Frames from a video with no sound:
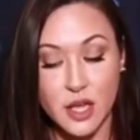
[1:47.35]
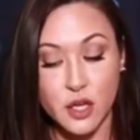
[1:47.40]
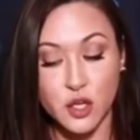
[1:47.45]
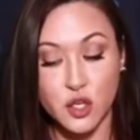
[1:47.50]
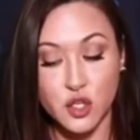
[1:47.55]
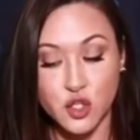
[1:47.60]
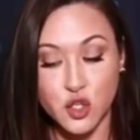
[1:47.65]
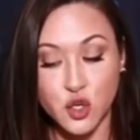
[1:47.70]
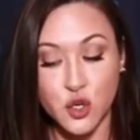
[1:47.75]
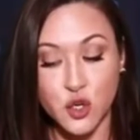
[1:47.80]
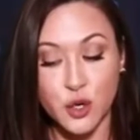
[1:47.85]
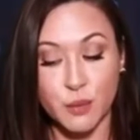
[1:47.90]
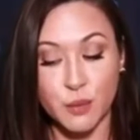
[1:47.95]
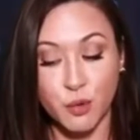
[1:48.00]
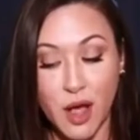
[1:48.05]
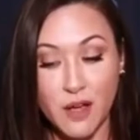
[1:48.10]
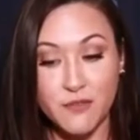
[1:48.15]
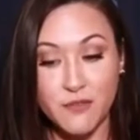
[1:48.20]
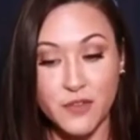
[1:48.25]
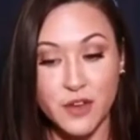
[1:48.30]
could turn a
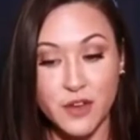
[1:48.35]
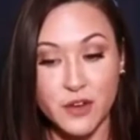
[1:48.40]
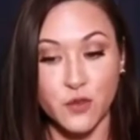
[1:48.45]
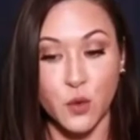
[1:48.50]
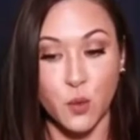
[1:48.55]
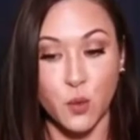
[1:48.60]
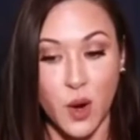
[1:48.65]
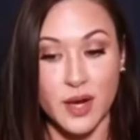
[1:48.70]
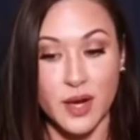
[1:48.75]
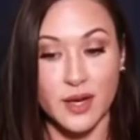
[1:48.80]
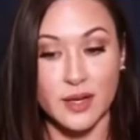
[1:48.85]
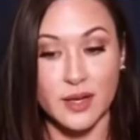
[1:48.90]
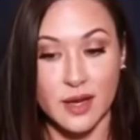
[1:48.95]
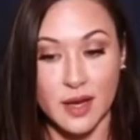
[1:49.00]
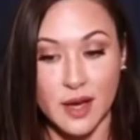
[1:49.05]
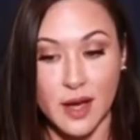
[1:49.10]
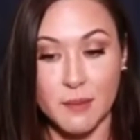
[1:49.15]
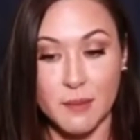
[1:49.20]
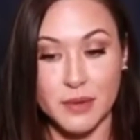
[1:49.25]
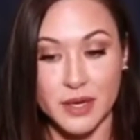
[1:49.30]
profit for one
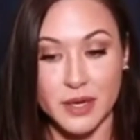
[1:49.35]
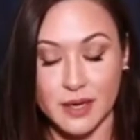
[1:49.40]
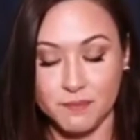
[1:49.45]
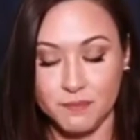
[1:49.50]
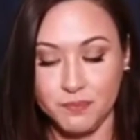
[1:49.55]
company.